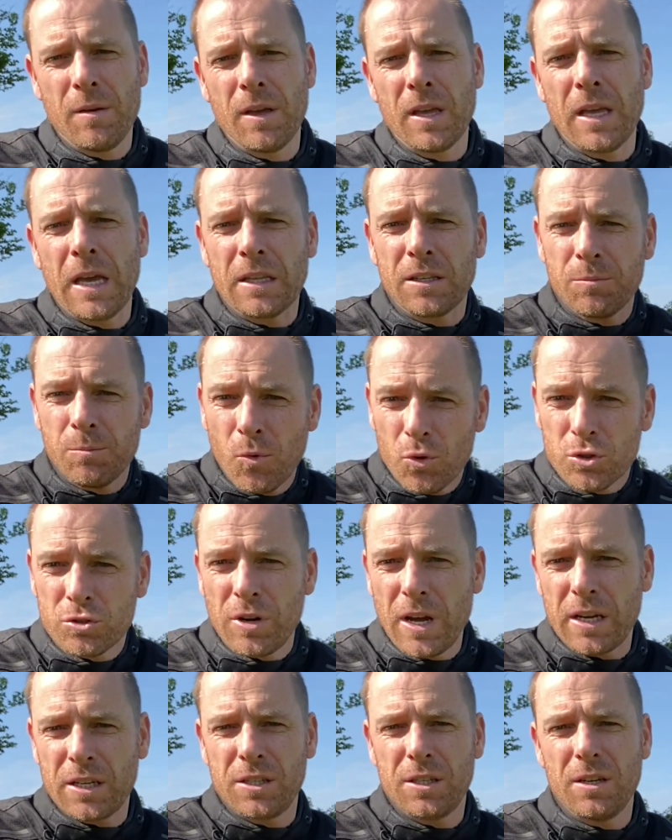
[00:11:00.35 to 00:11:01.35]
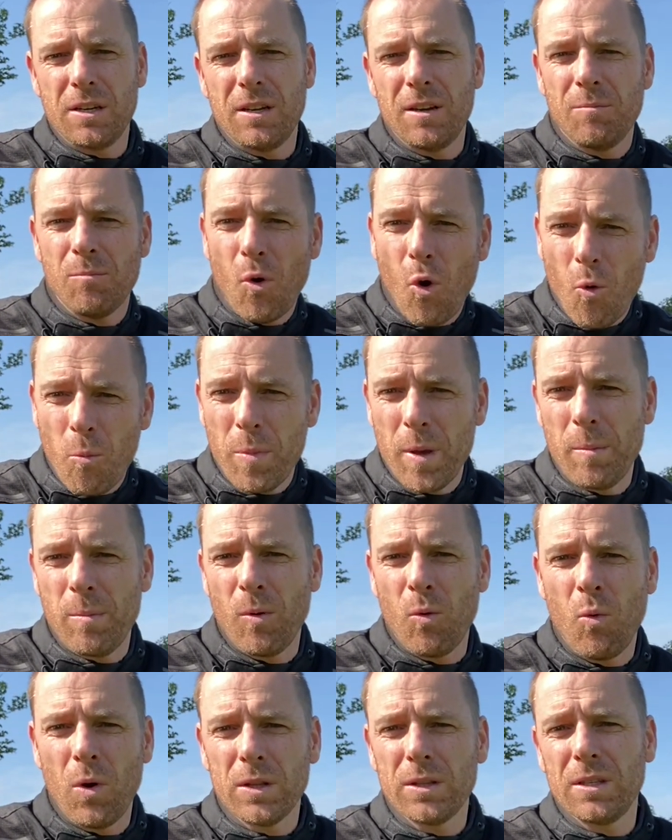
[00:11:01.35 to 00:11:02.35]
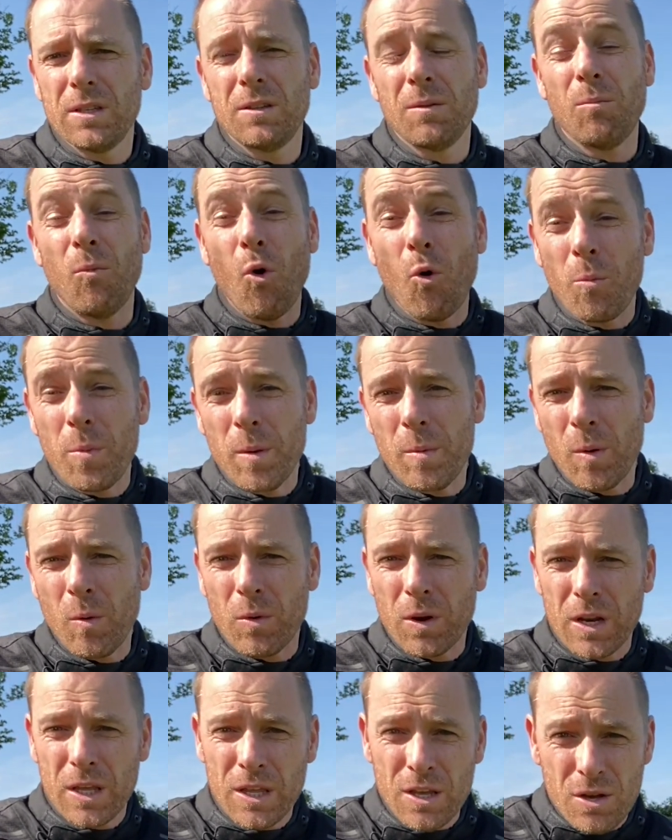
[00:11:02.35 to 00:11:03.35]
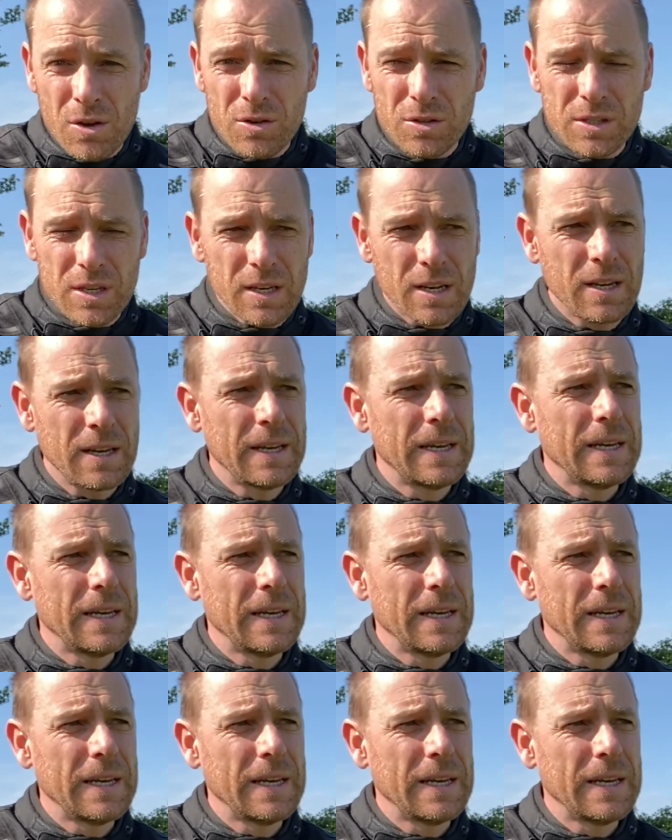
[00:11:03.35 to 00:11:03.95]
get more traction and more people want it and more people want to use it,